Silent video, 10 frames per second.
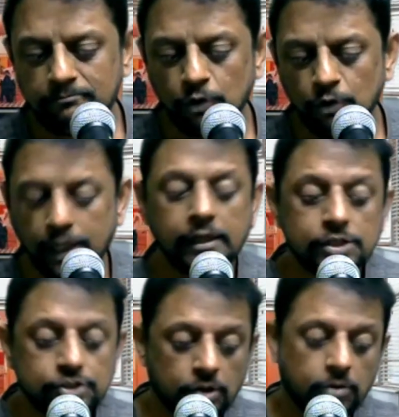Okay,
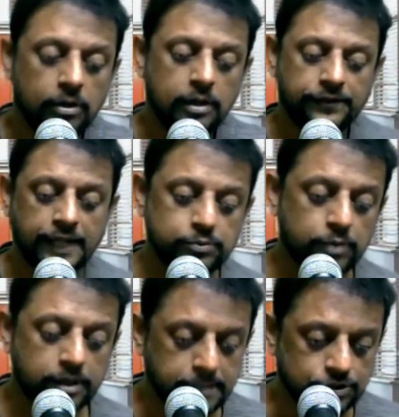so that's
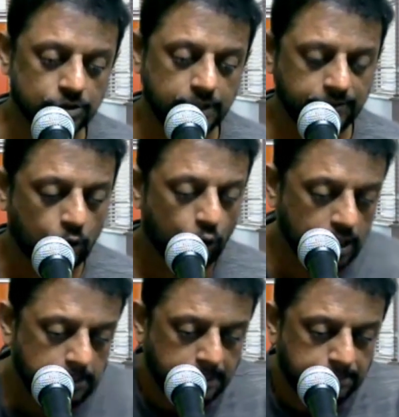what it means. So, they were
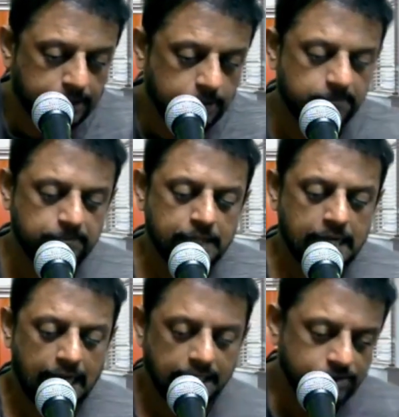holy people
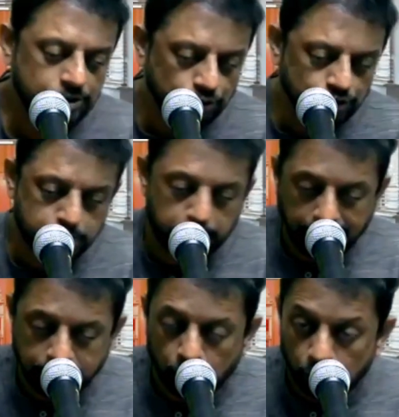and they were used
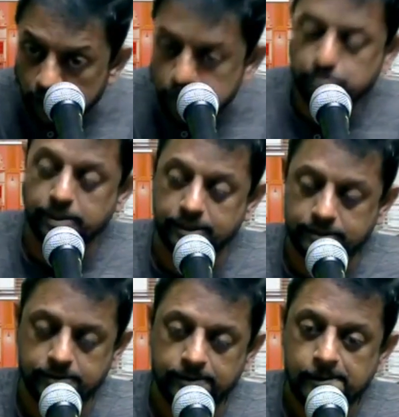by the Holy Spirit
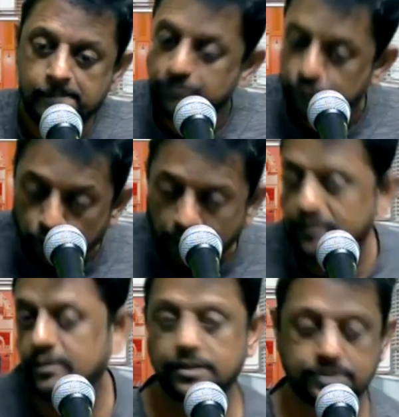to
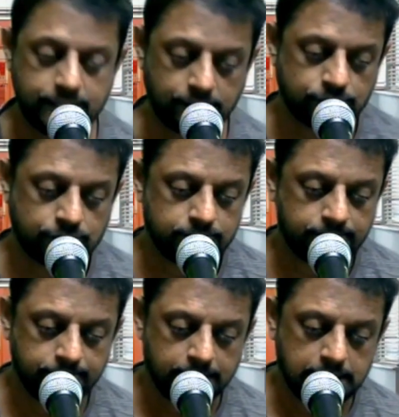write these texts.
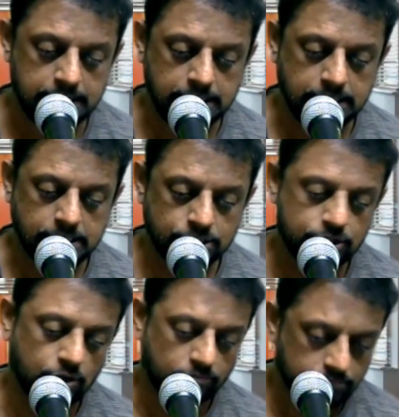
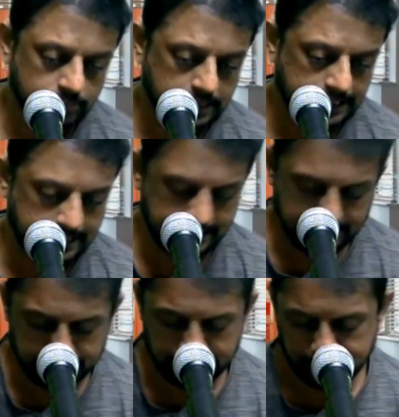So,
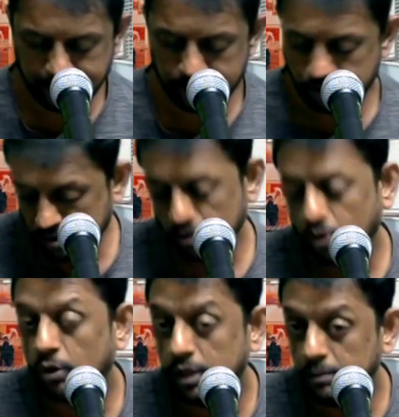it is also a
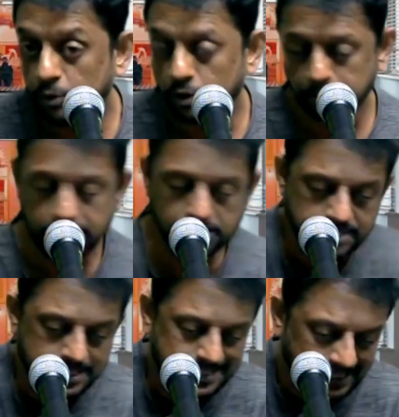holy book because
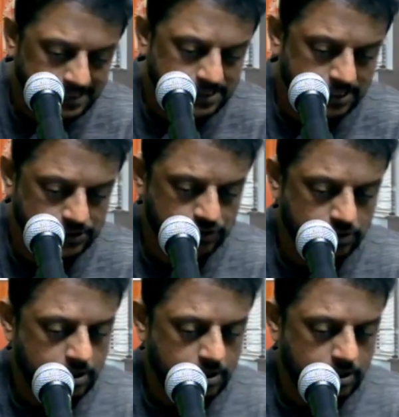it tells us,